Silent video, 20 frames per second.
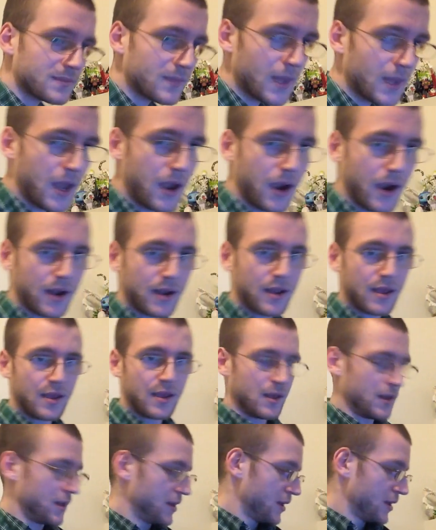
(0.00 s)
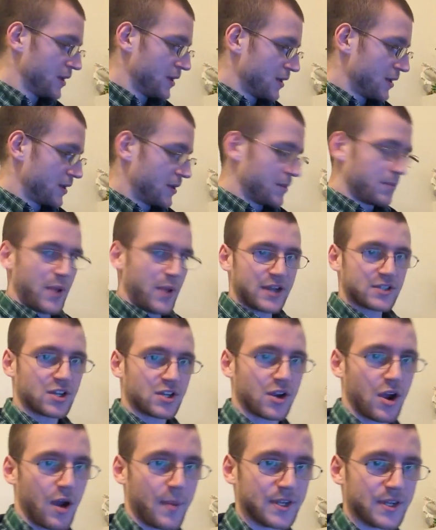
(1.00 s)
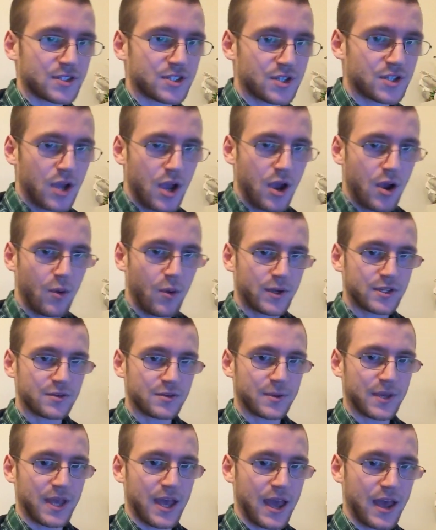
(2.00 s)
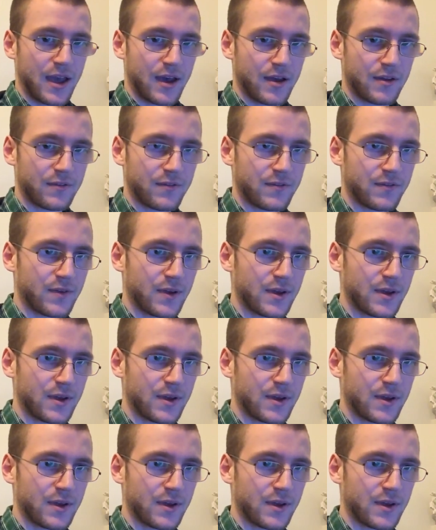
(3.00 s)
Alright. Back to the comments. What do we have?